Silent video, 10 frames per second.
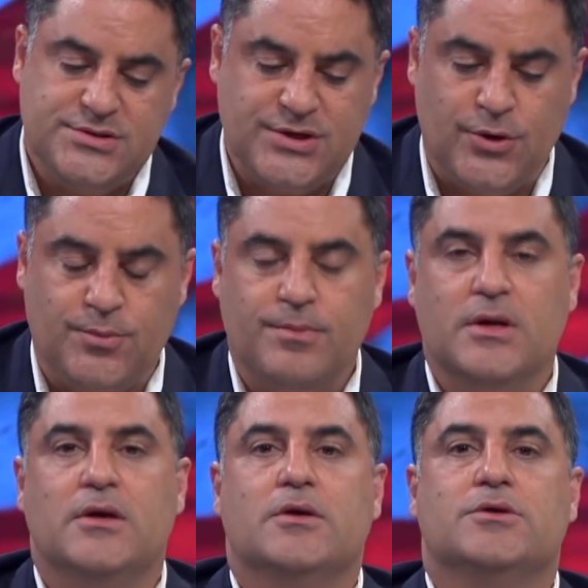So,
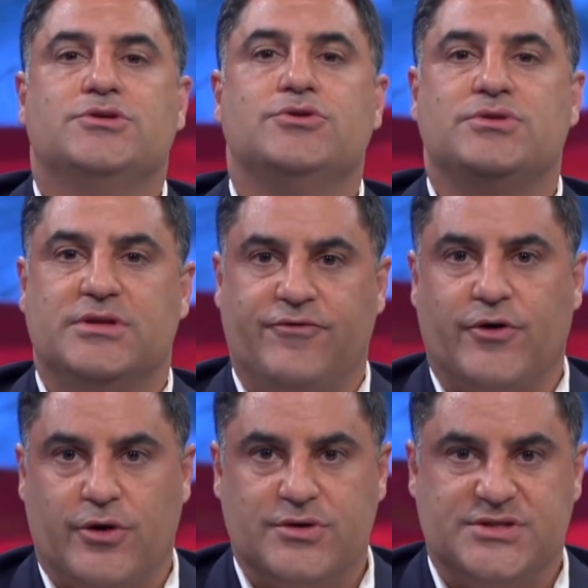two
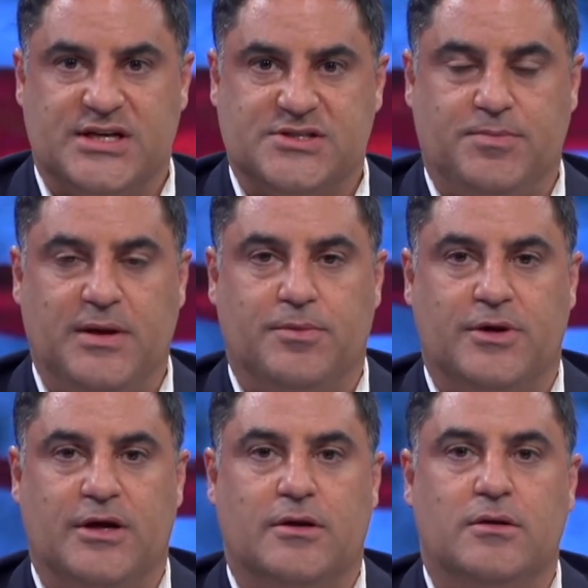different sets of people
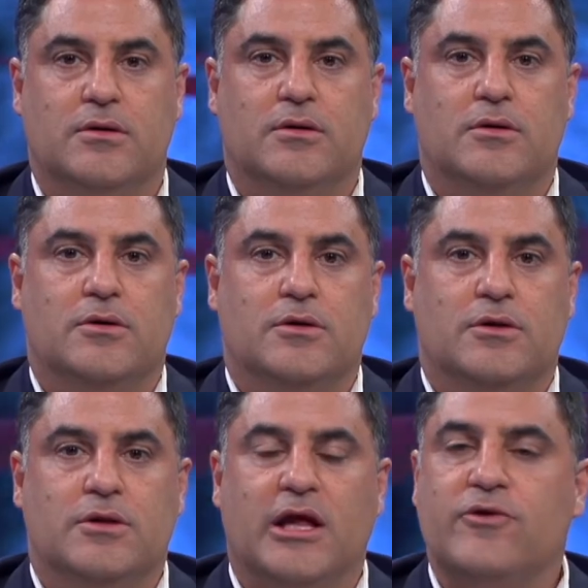here.
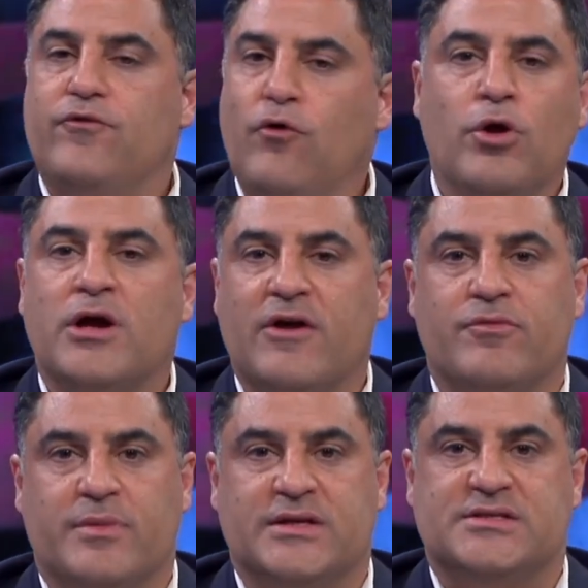Now, the foreign
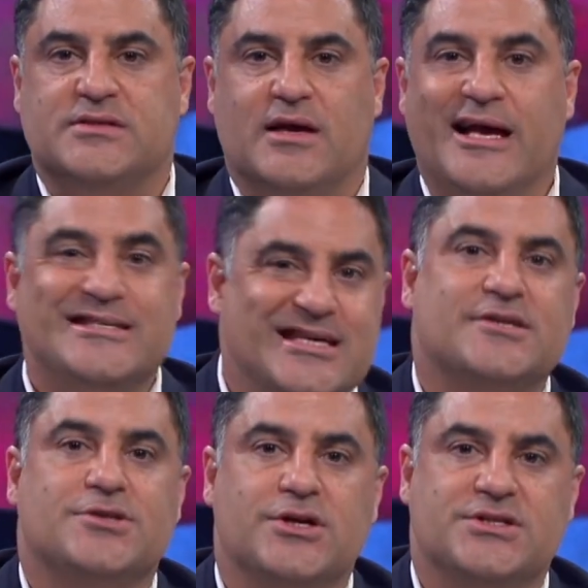governments, as
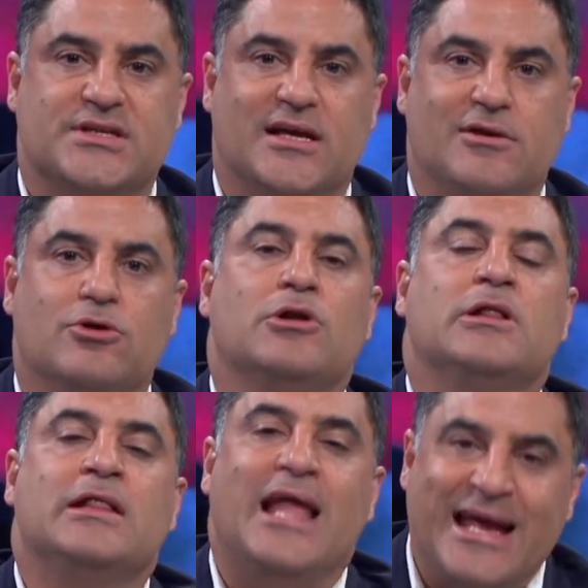Secretary of State, you're
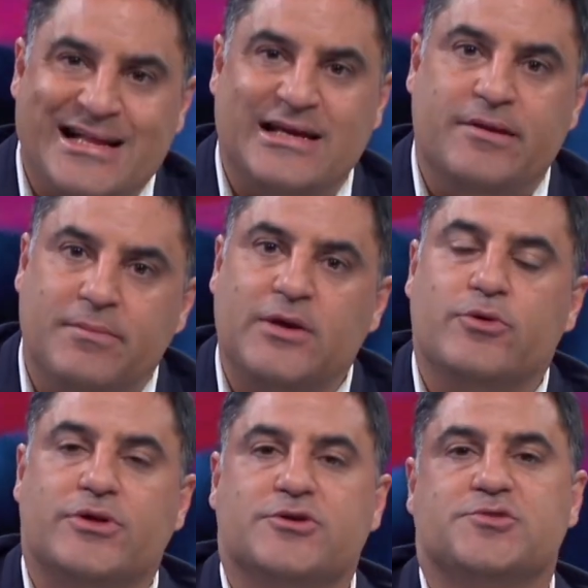likely to meet
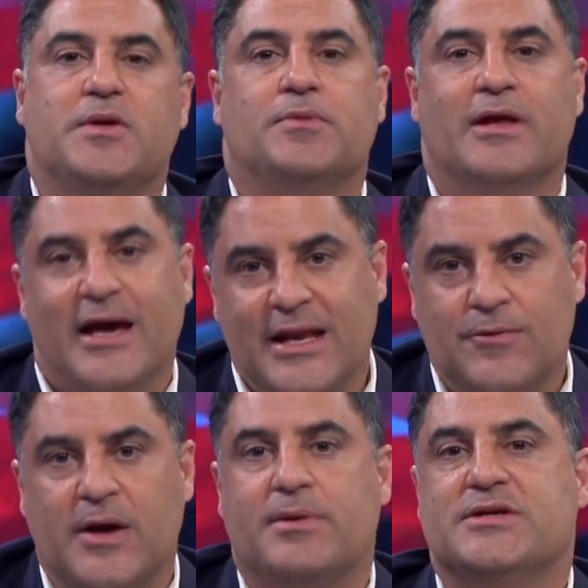with those people
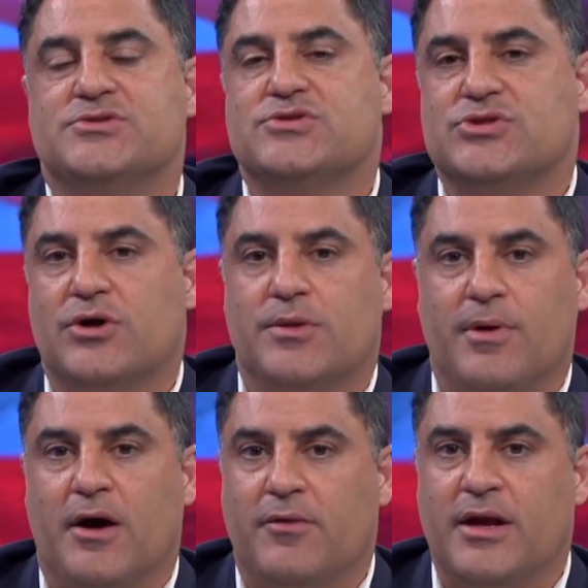anyway, but as you saw in the
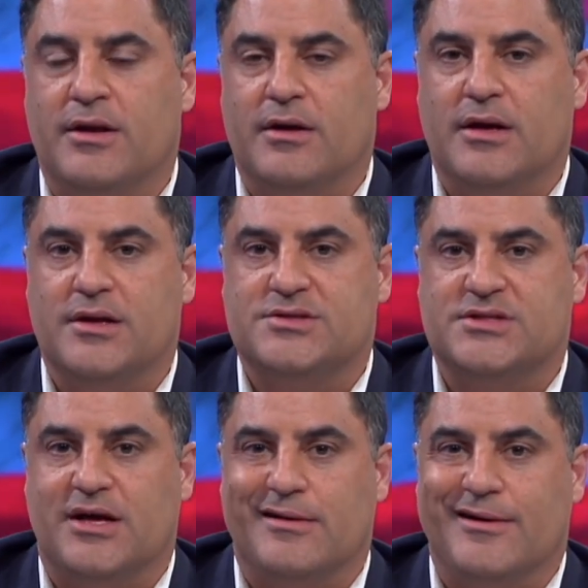Bahrain uh,
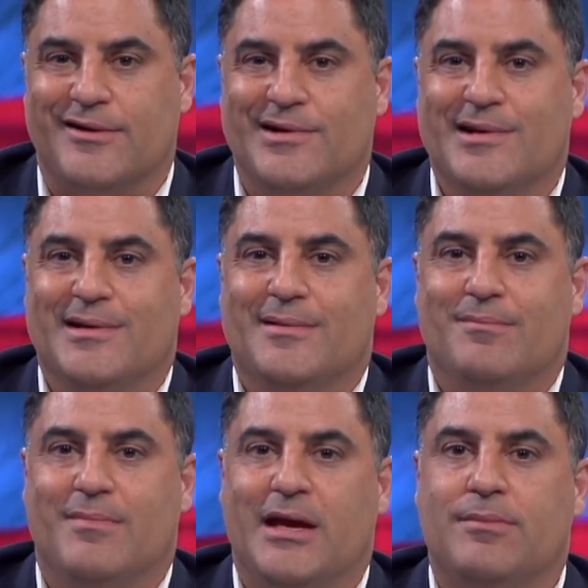scenario,
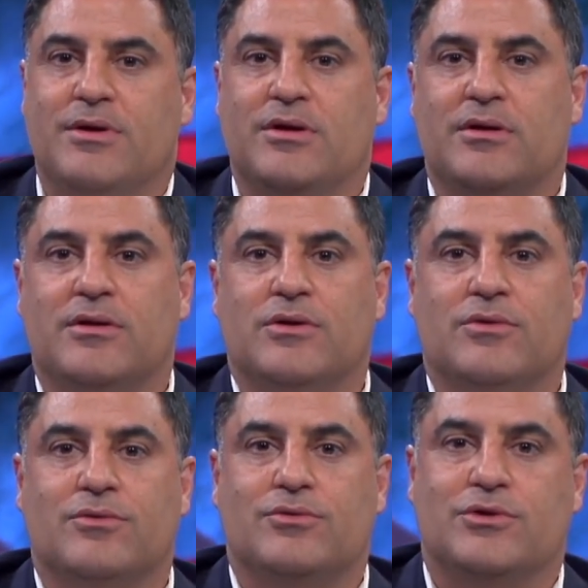maybe
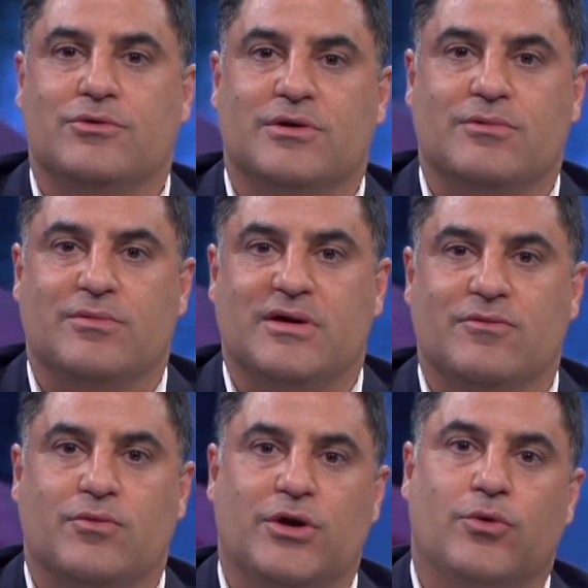you do it
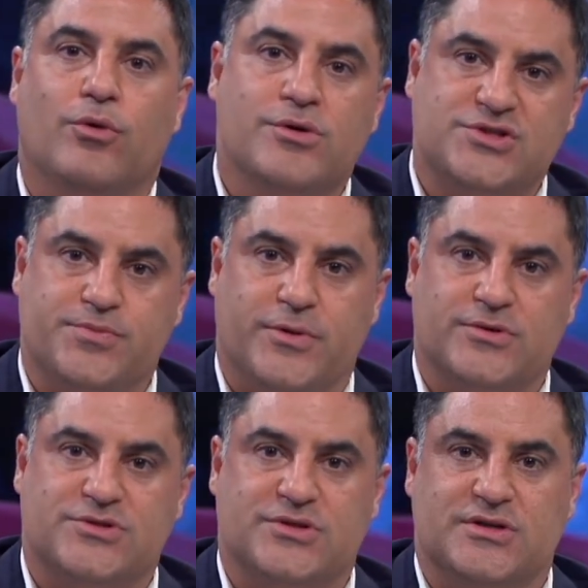even when you weren't
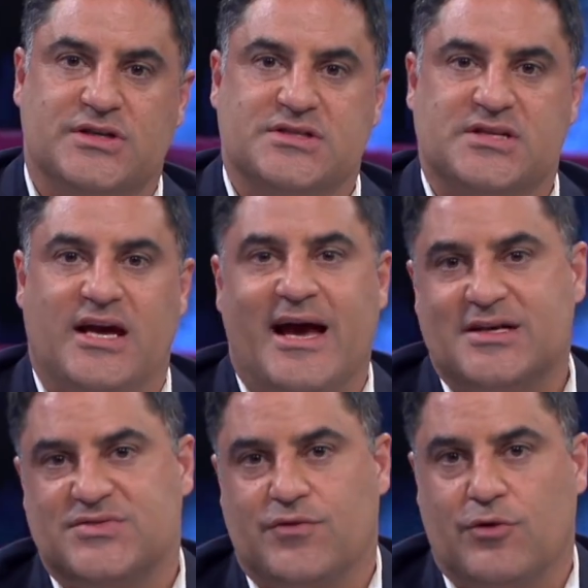supposed to because they
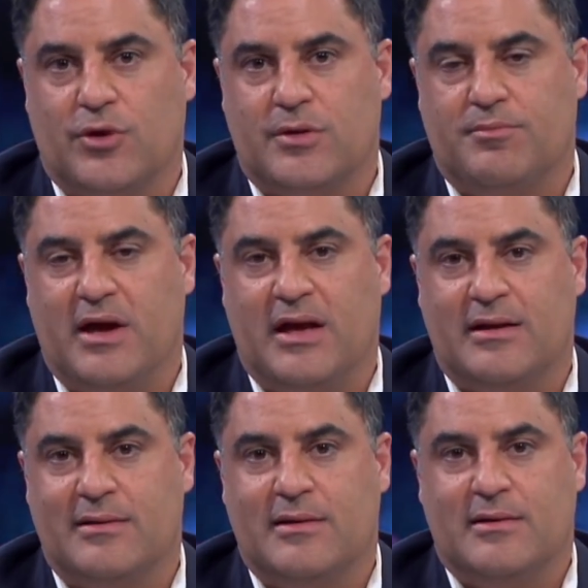asked for it
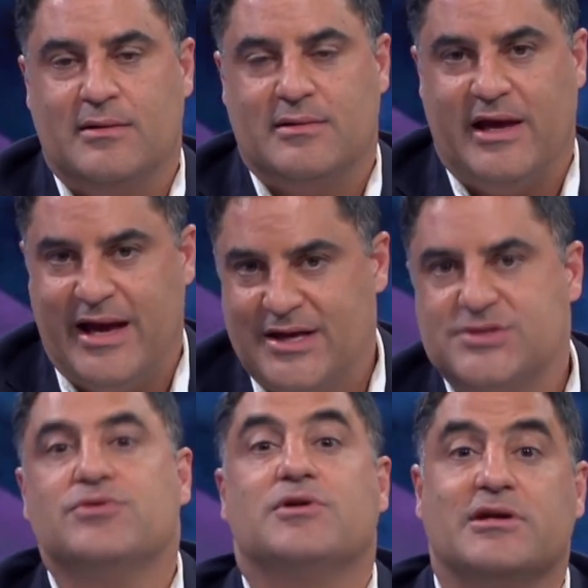and they
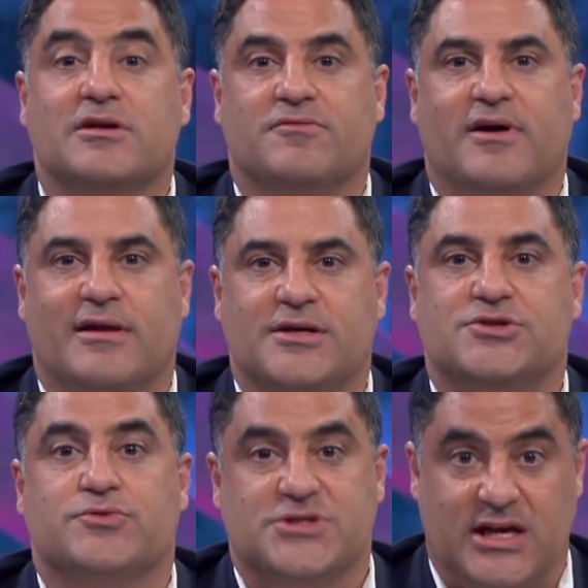asked through the Clinton
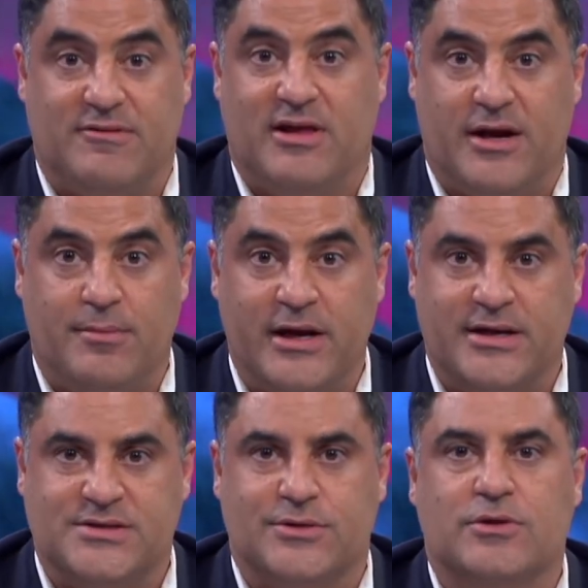Foundation, which they give a lot of
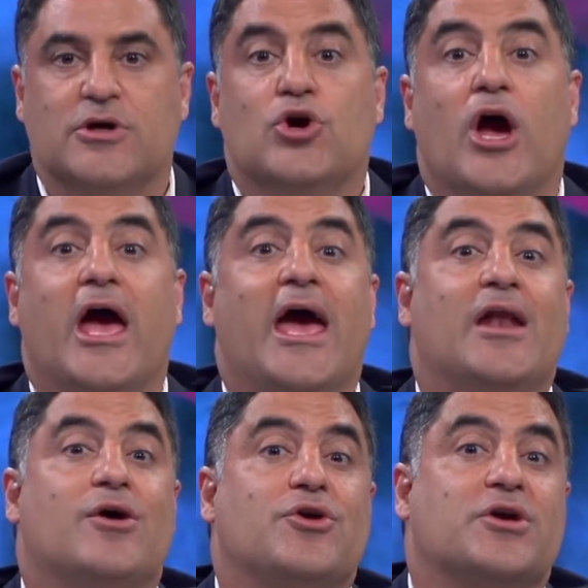money to.
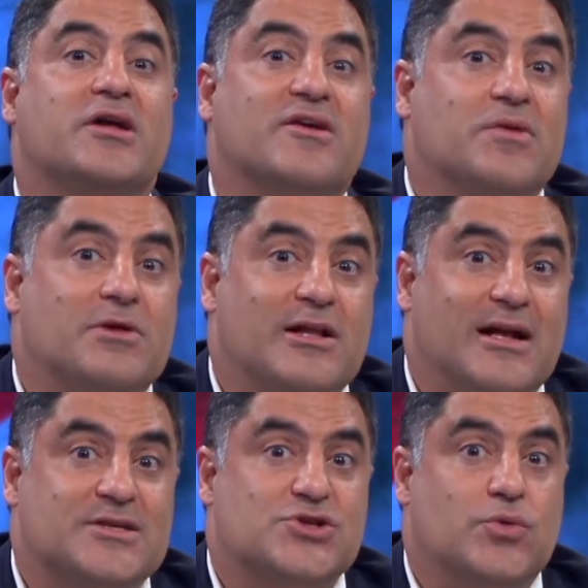And are you going to give them a
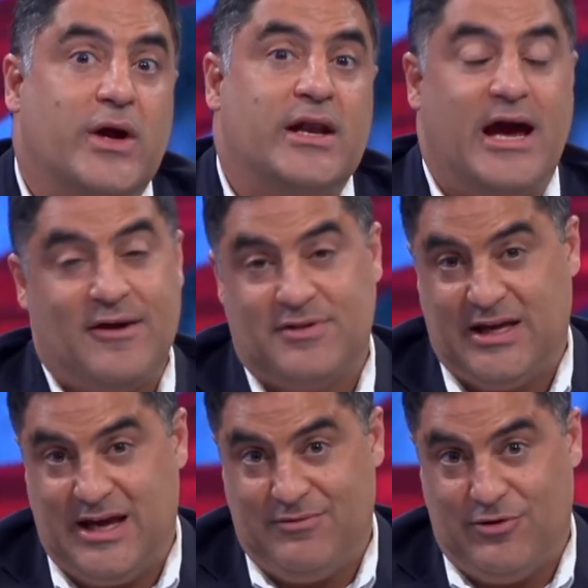little extra weight after
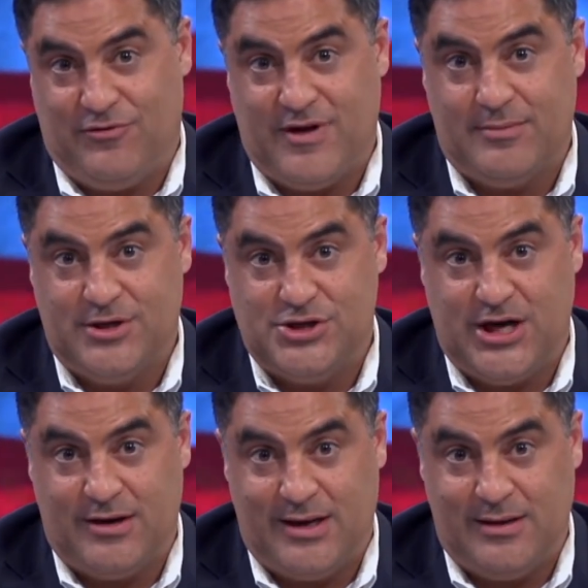they gave to your family
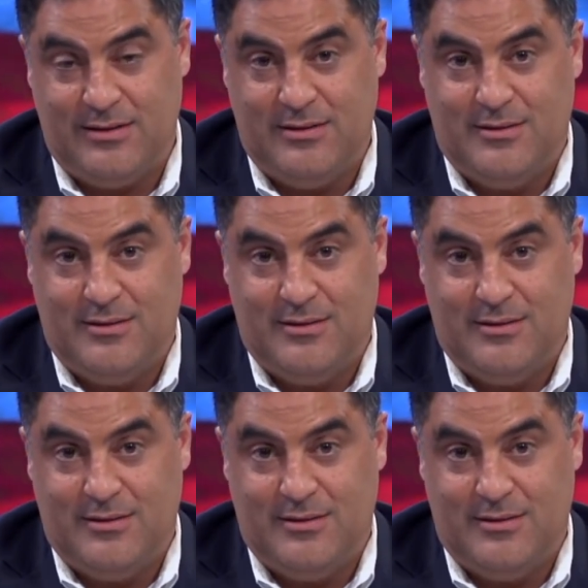charity?